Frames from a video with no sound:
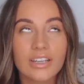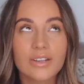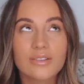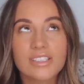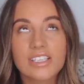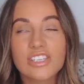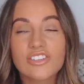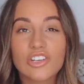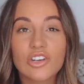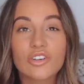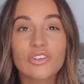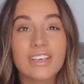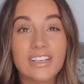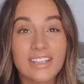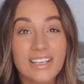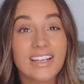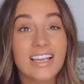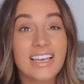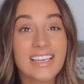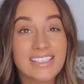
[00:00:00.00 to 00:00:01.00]
And I was literally on it
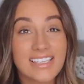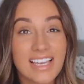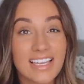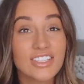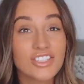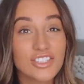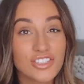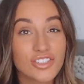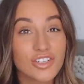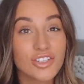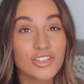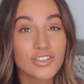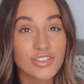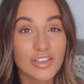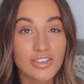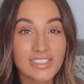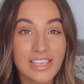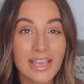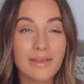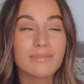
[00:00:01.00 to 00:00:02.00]
at like 10 to 2,
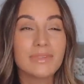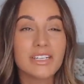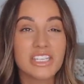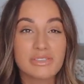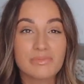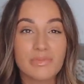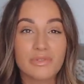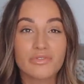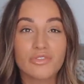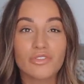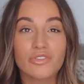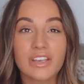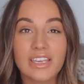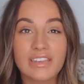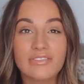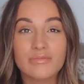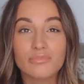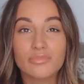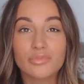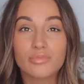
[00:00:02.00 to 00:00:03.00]
so 10 minutes before it
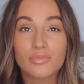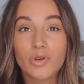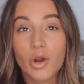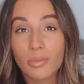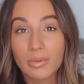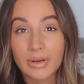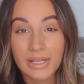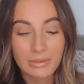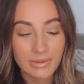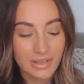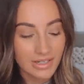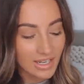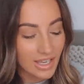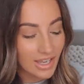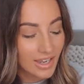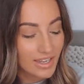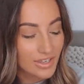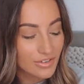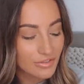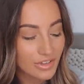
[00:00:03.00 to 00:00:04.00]
even properly went
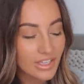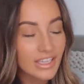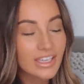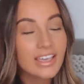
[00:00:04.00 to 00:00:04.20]
live.